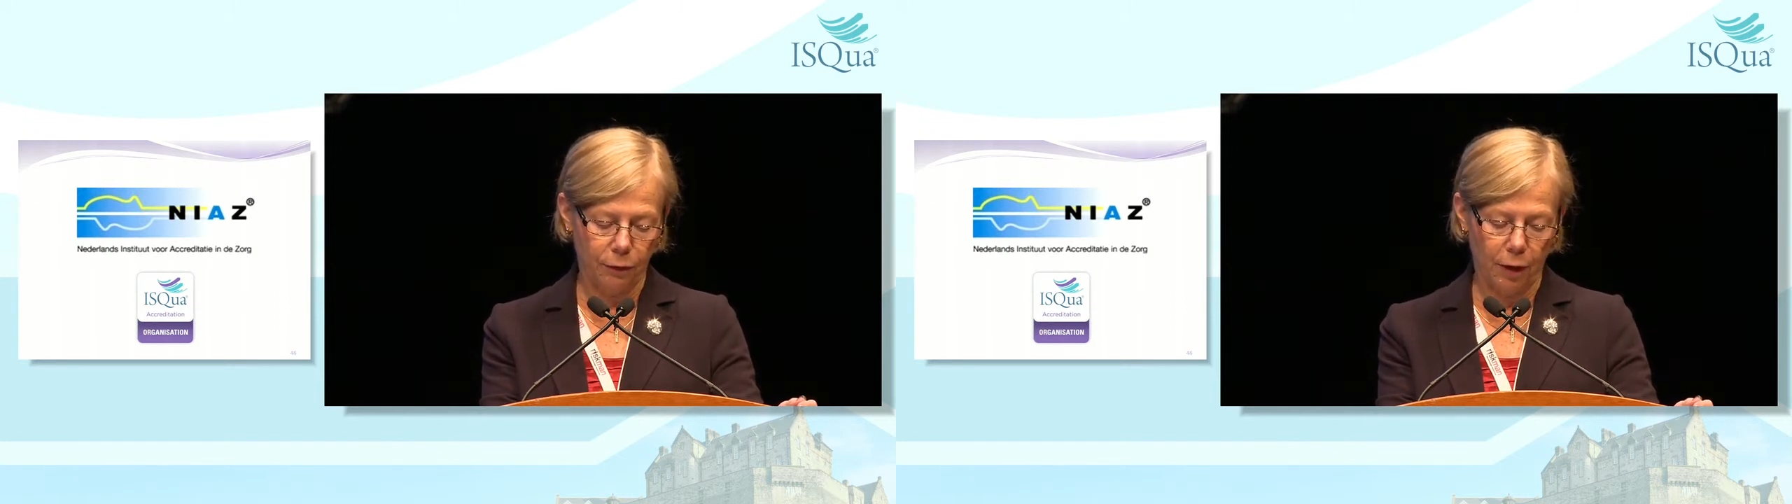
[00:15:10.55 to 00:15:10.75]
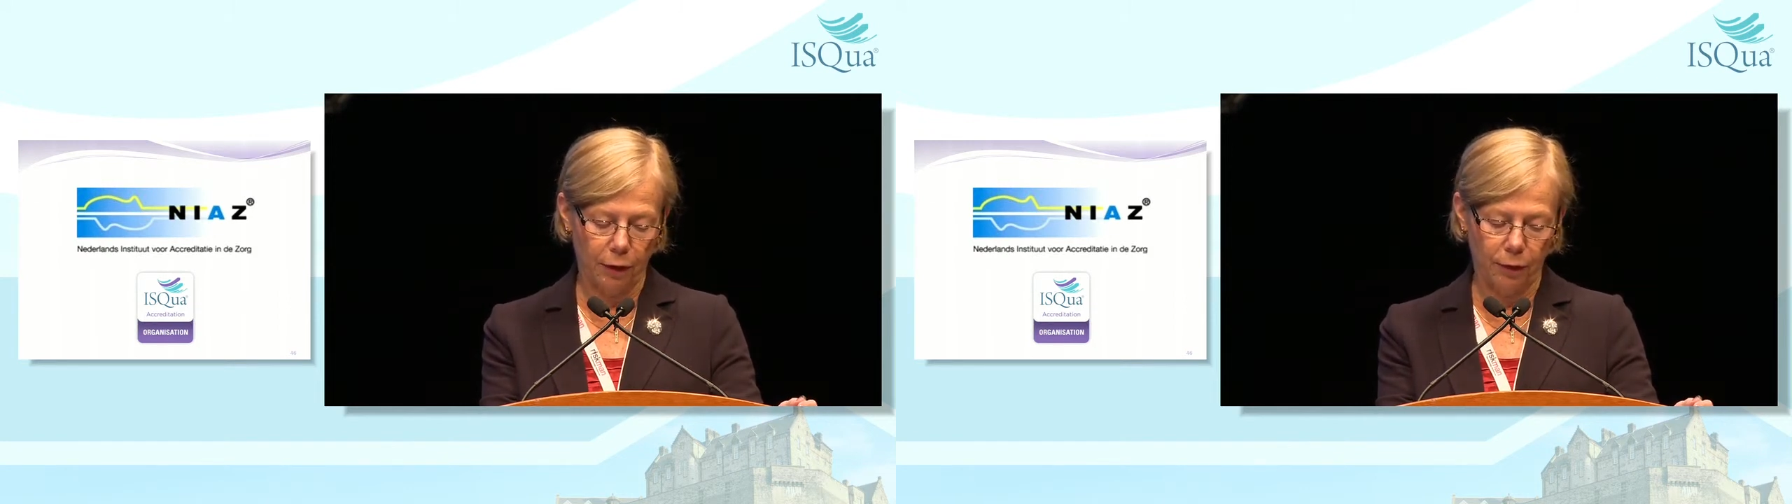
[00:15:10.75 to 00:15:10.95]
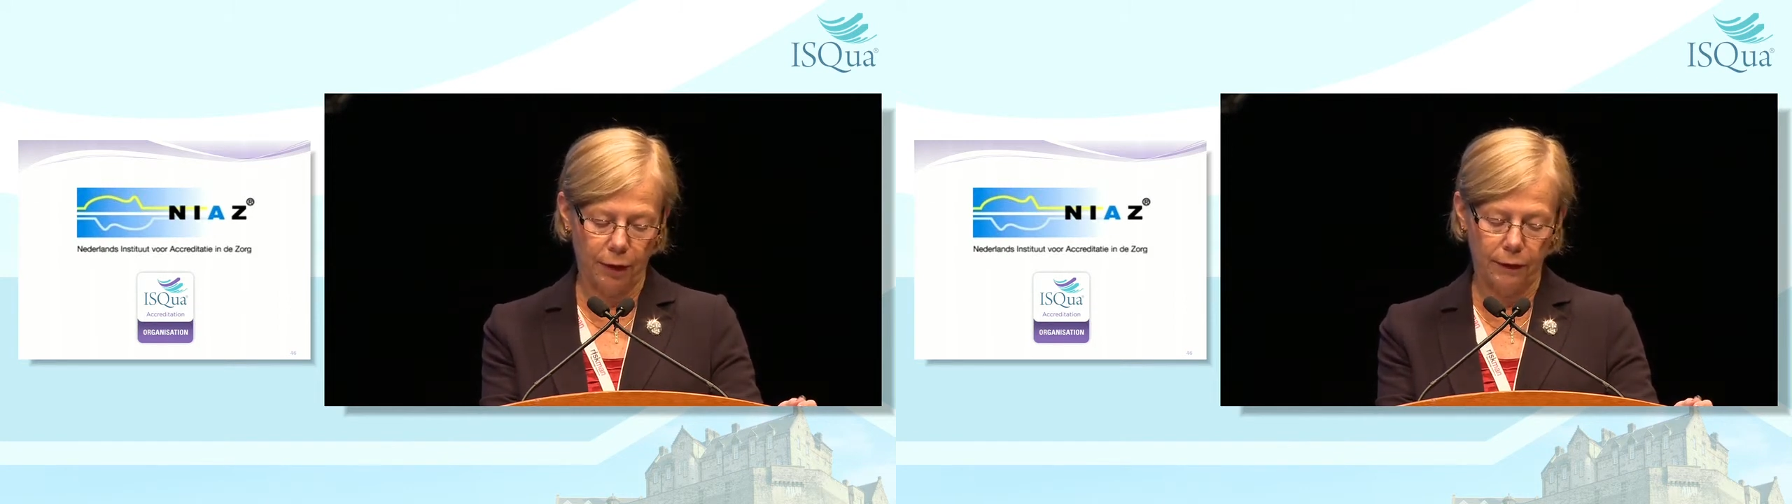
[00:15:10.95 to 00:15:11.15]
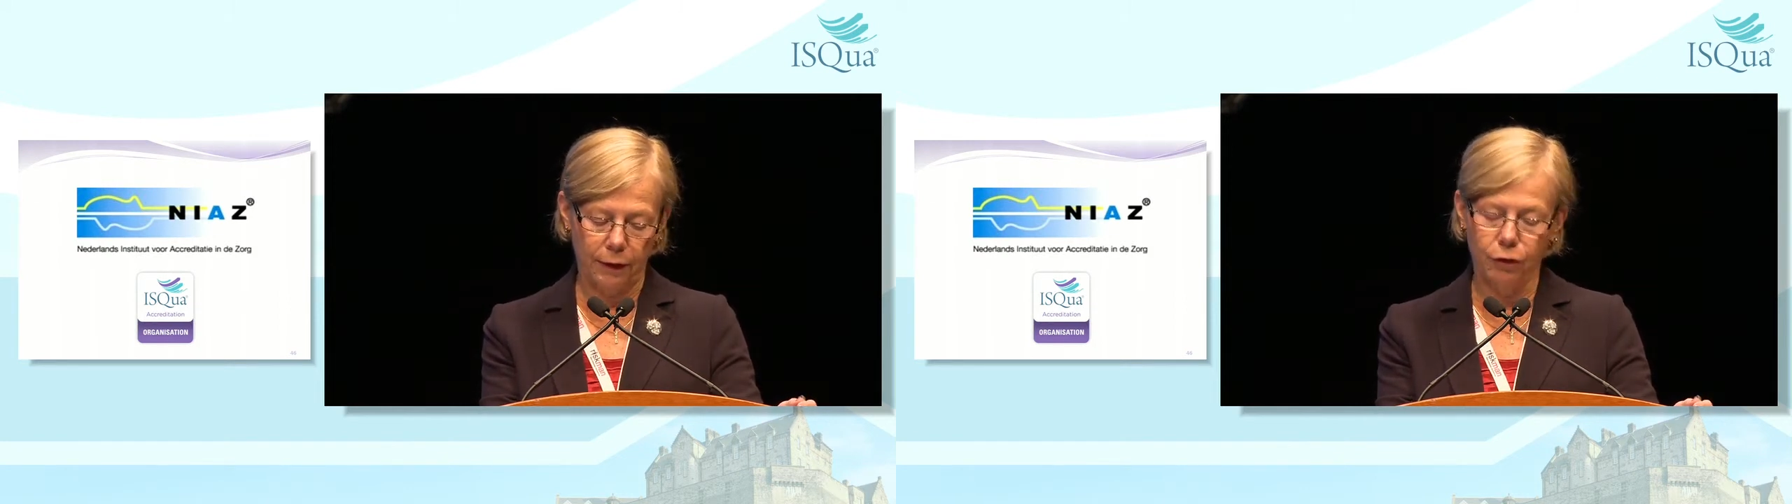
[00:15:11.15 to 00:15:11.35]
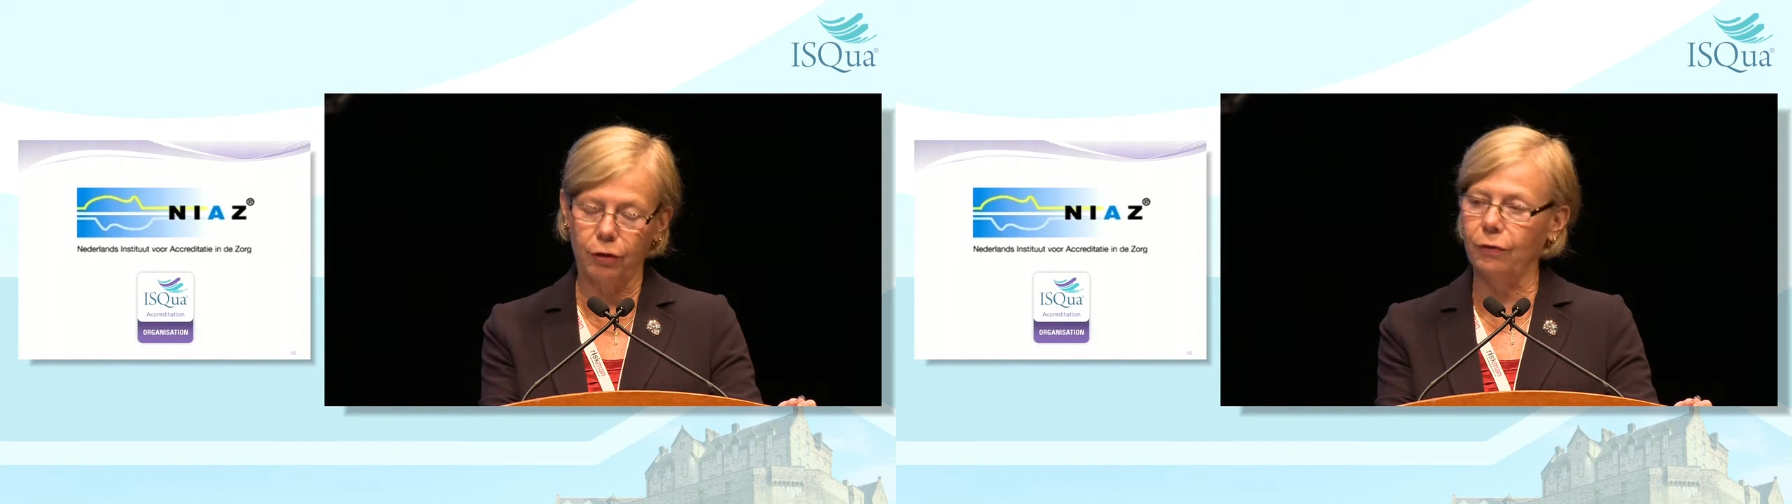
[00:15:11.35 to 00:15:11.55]
ISQua
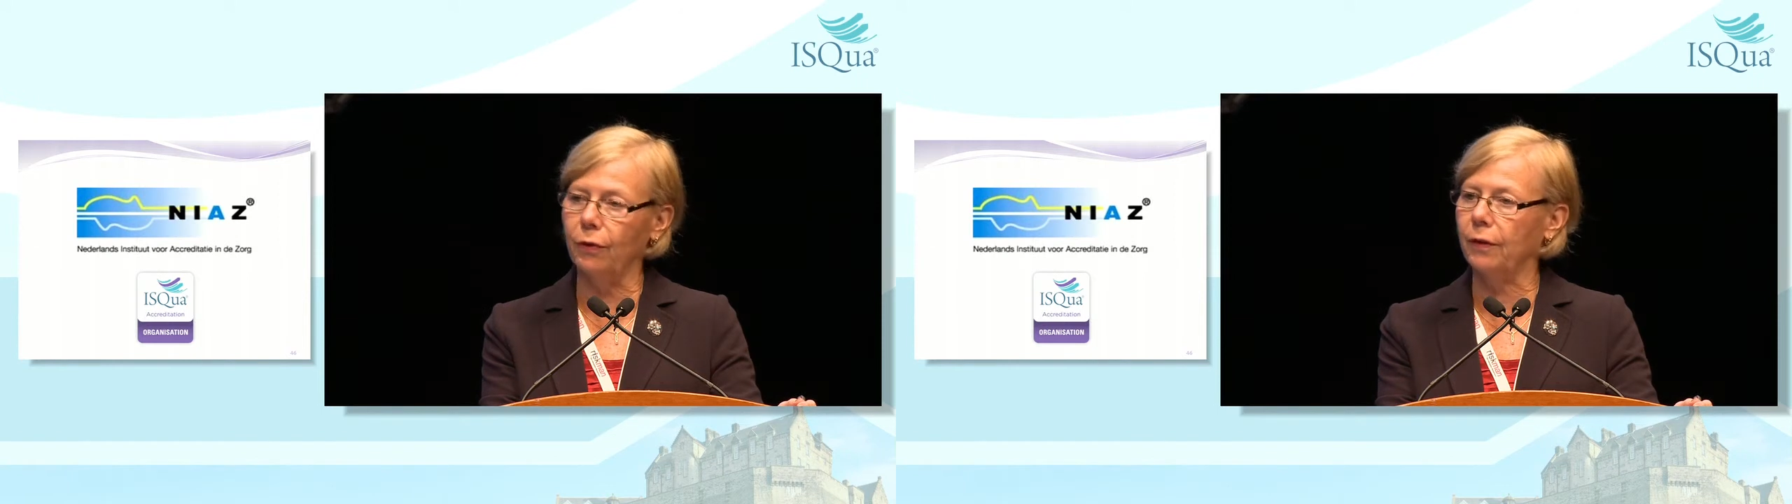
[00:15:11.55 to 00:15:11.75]
accreditation